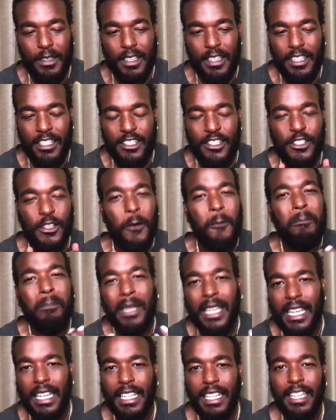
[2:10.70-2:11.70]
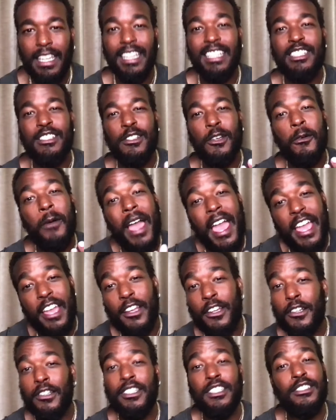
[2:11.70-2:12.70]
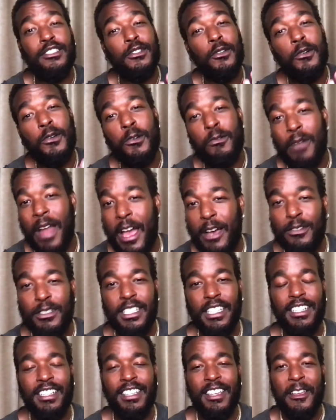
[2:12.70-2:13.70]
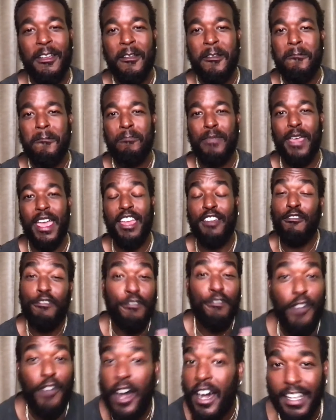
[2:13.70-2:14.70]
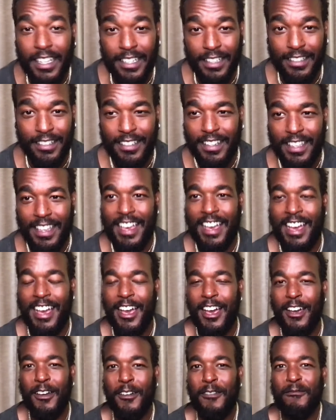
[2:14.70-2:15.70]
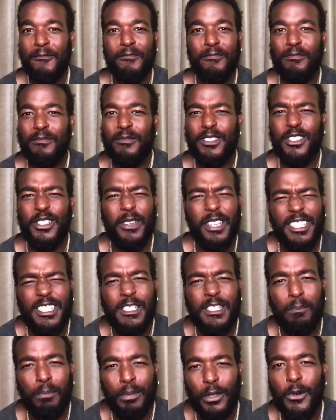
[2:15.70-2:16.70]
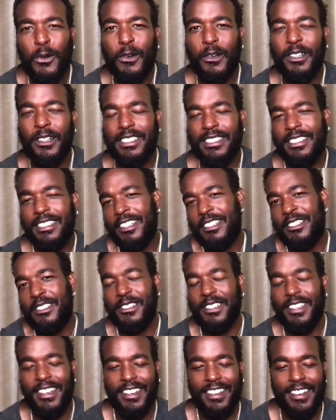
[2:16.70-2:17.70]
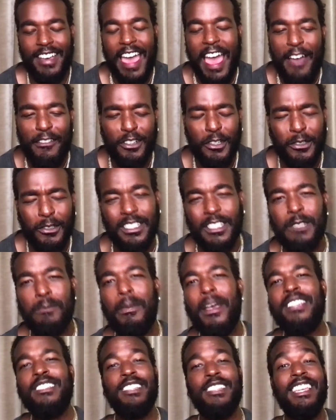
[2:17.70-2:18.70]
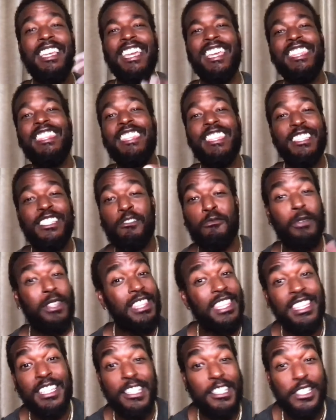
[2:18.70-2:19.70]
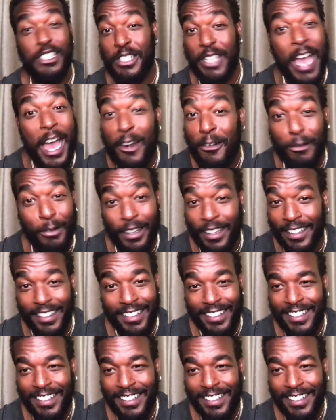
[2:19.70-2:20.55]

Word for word: it's so meaty it's so anchored it's so grounded and fun um, to explore such uh, avenues, especially in this within this genre.